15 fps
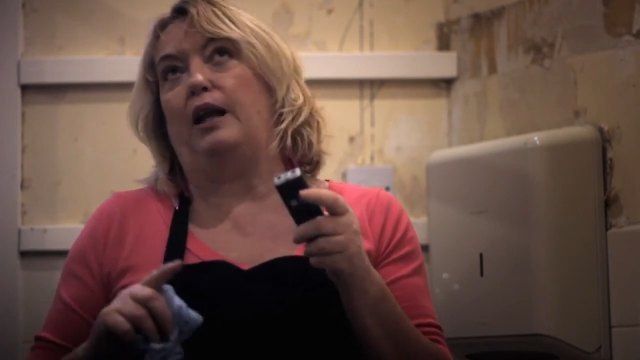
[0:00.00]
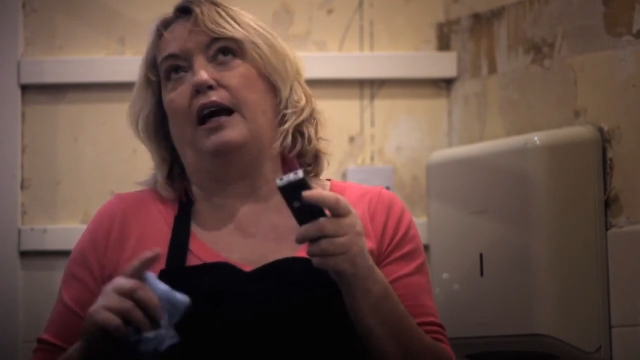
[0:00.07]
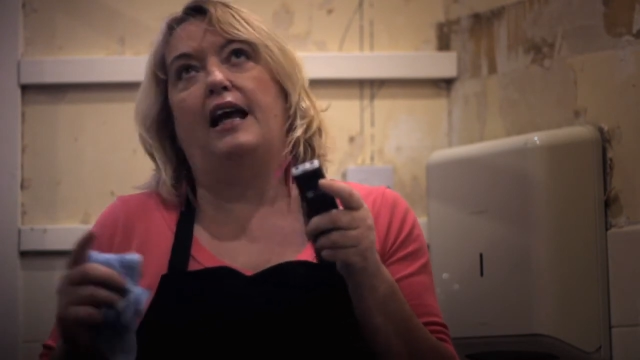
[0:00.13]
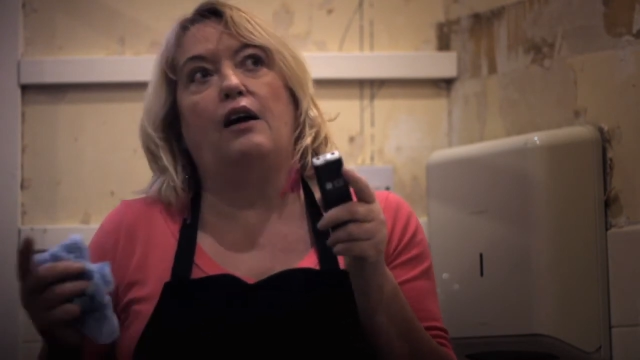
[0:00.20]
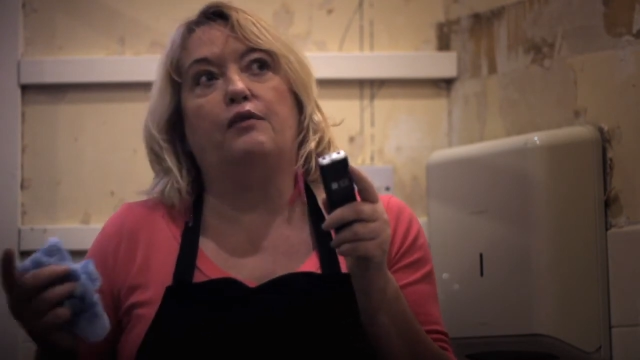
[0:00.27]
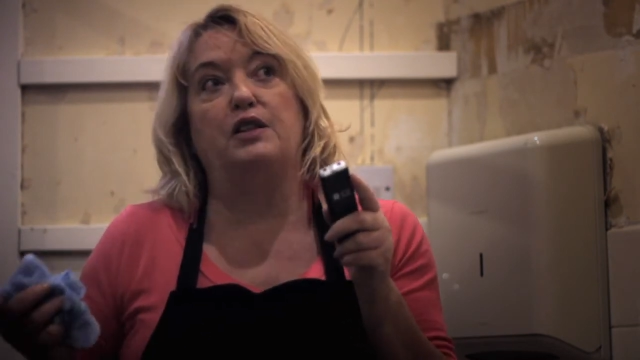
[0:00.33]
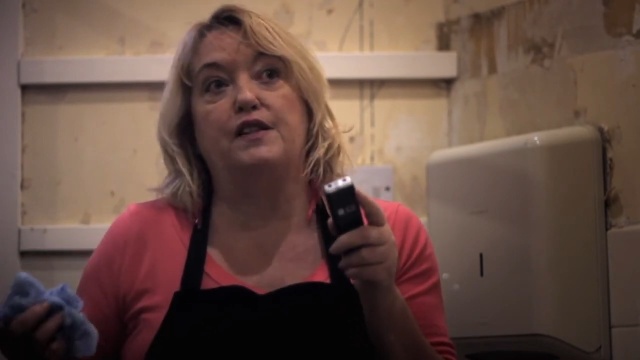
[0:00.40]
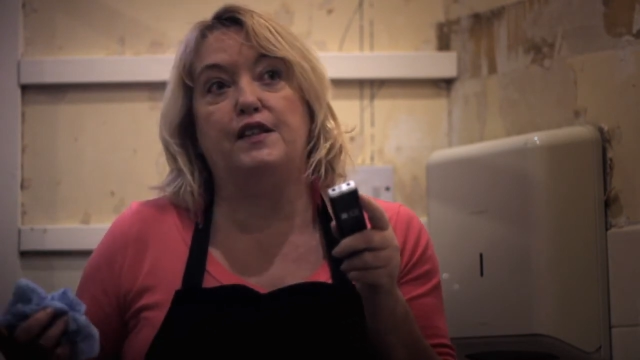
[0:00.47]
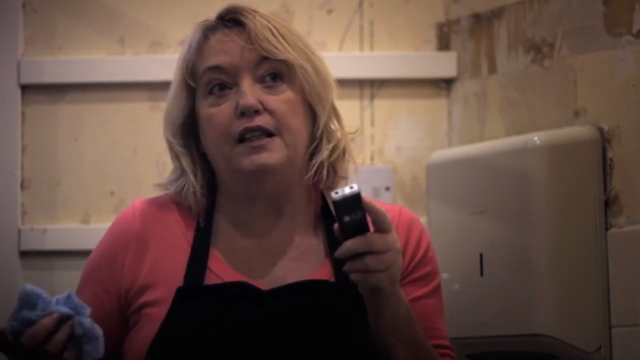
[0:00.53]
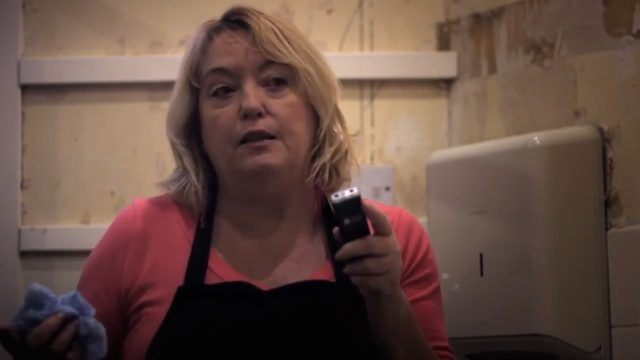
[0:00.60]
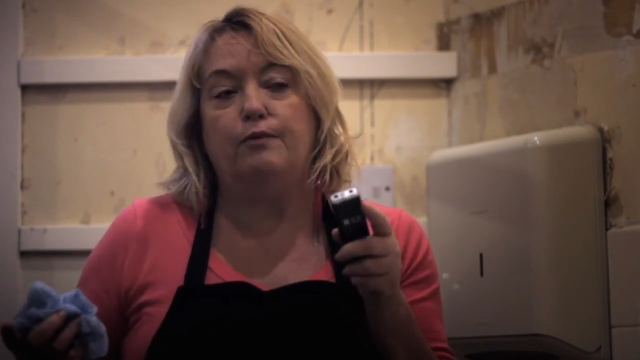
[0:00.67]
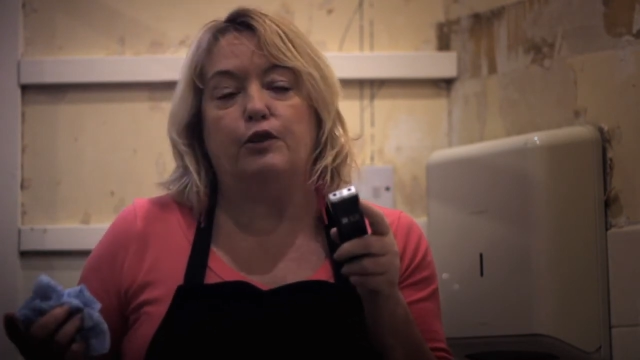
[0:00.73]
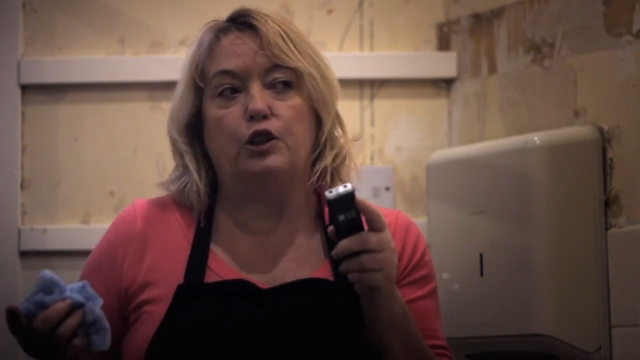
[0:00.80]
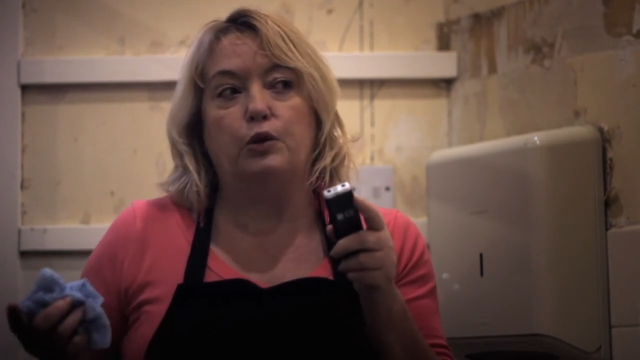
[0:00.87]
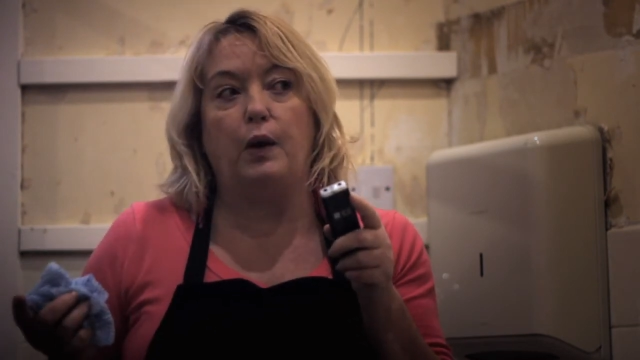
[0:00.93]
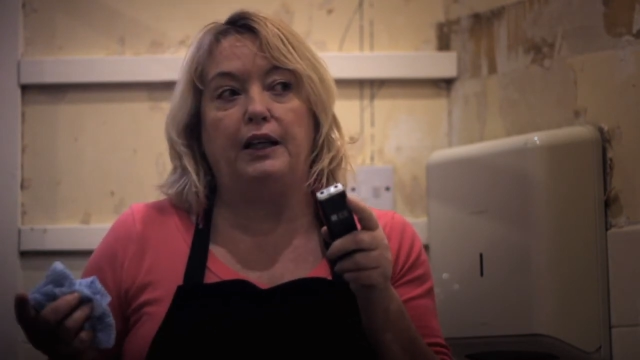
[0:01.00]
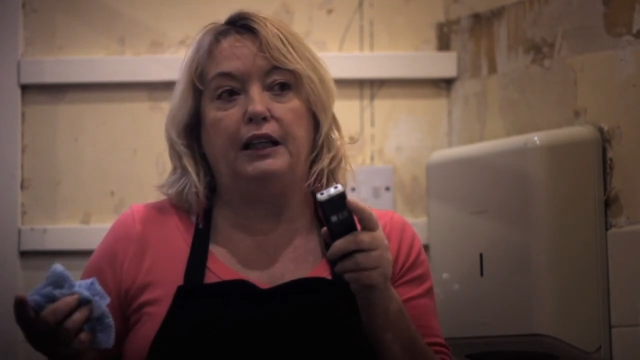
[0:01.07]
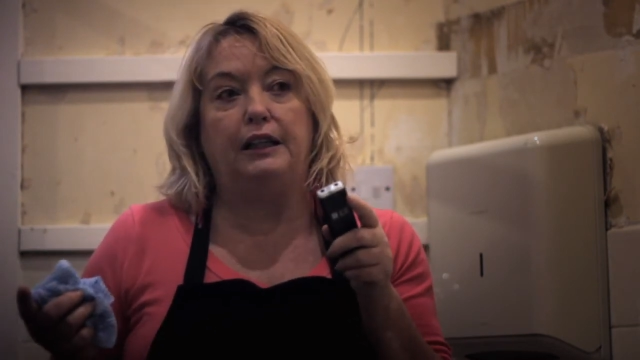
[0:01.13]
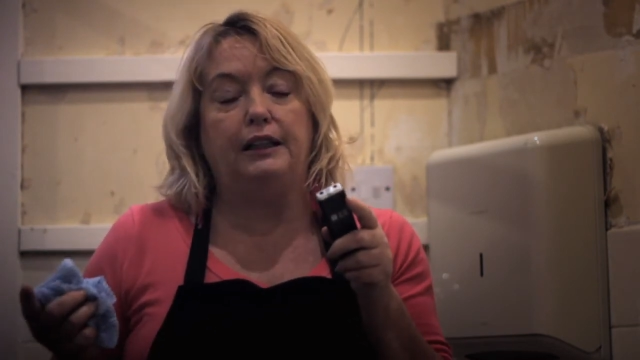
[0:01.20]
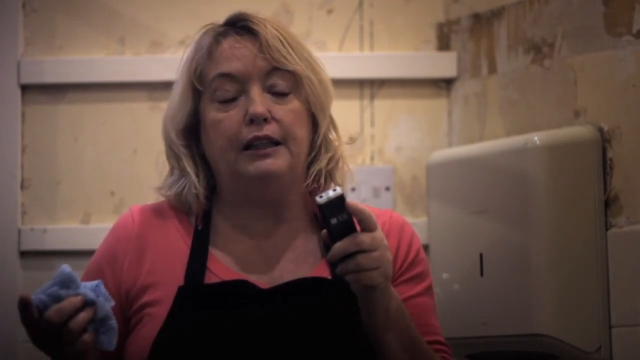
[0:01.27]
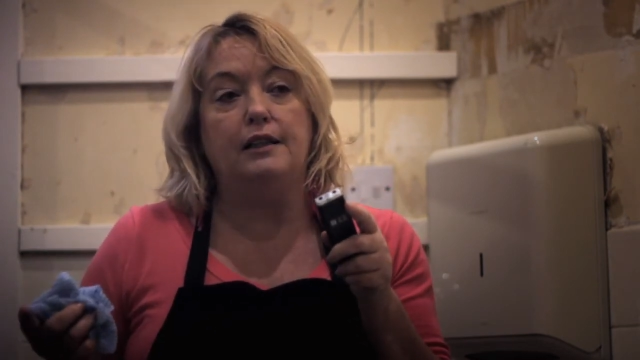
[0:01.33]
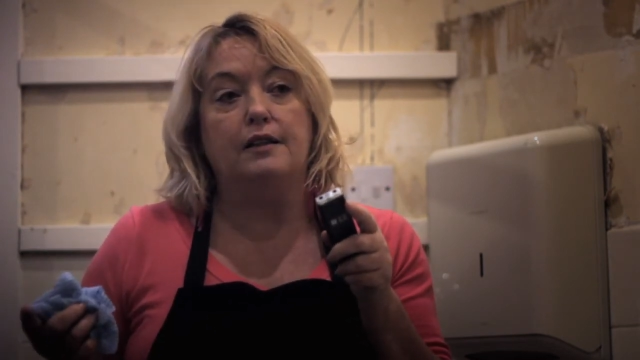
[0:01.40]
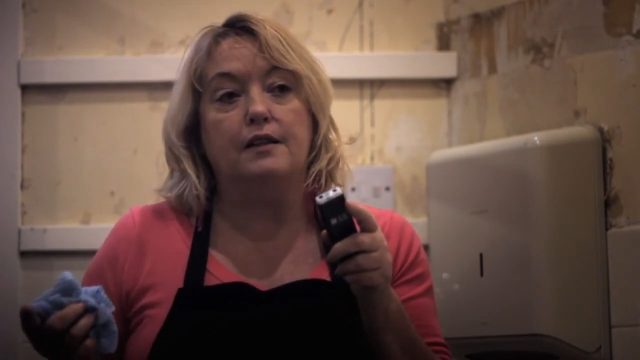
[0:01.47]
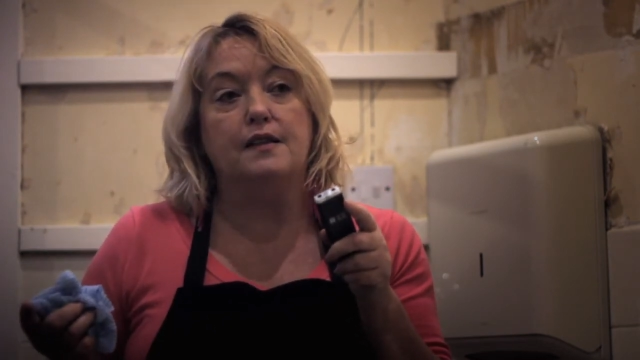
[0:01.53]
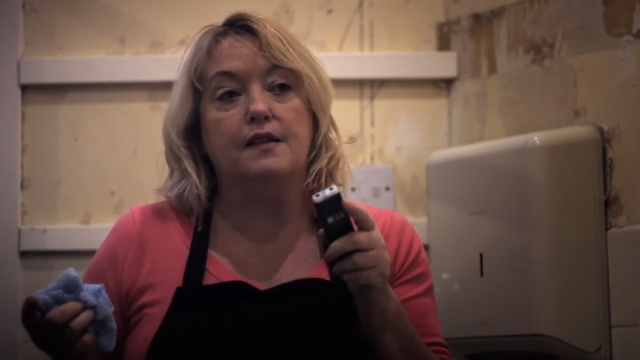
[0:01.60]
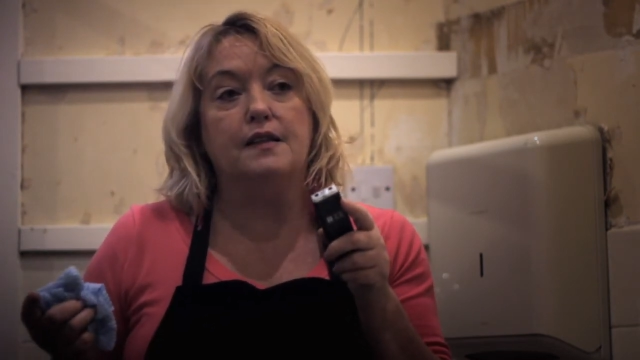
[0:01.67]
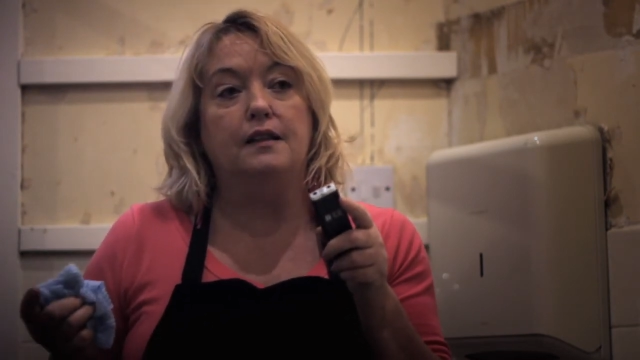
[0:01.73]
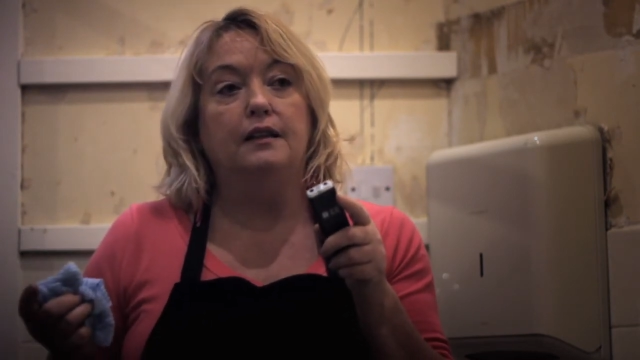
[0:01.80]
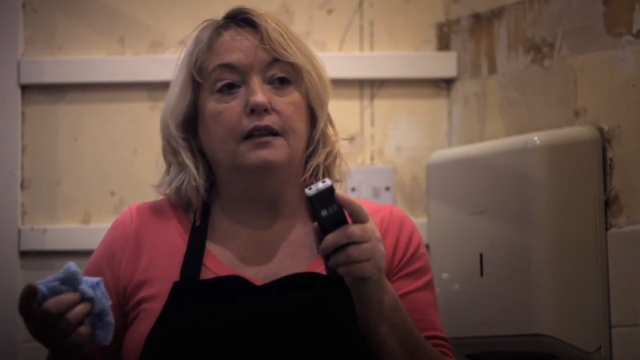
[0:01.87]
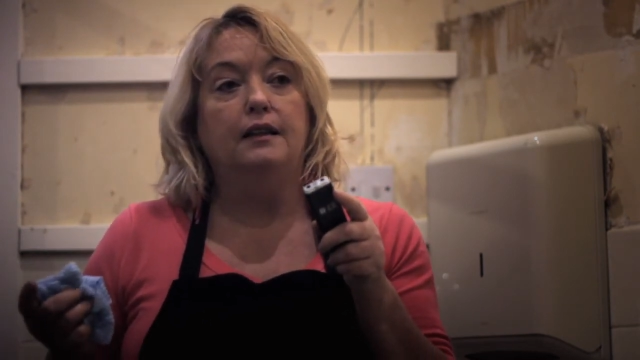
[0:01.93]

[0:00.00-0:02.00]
I haven't seen him for 20 years.